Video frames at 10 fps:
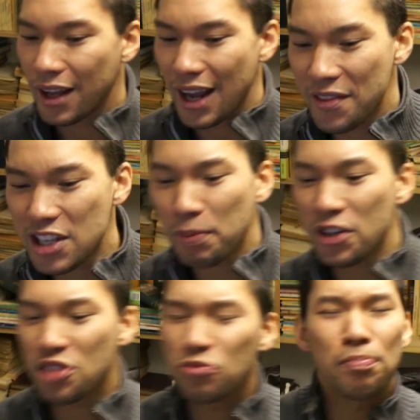And this
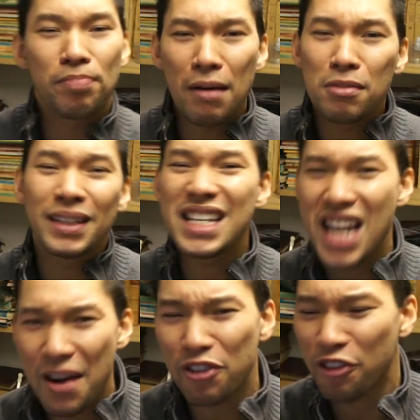person will probably
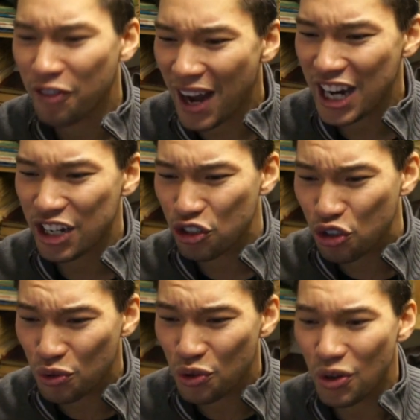never find
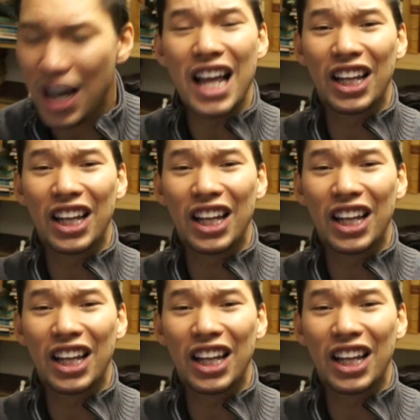true